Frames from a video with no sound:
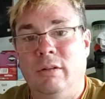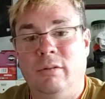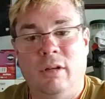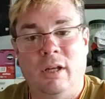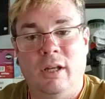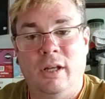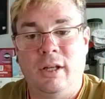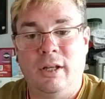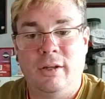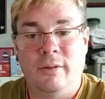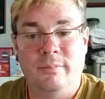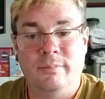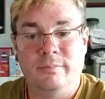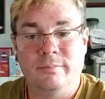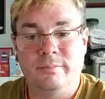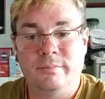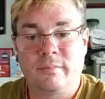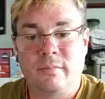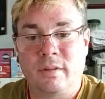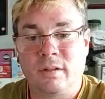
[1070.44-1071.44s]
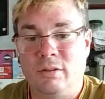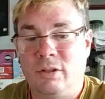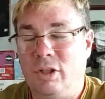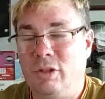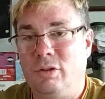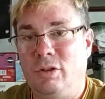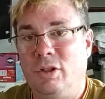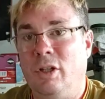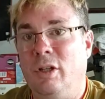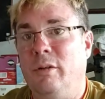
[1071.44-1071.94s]

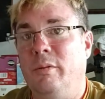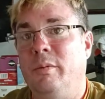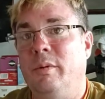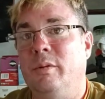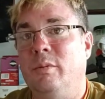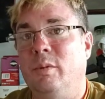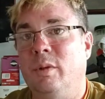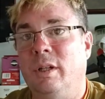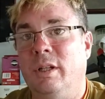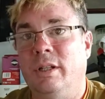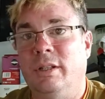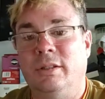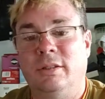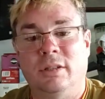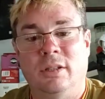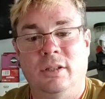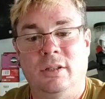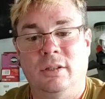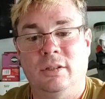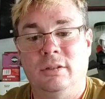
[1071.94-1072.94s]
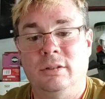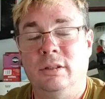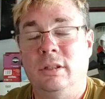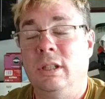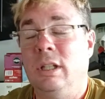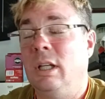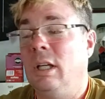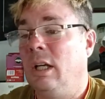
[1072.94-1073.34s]
YouTube, it worked on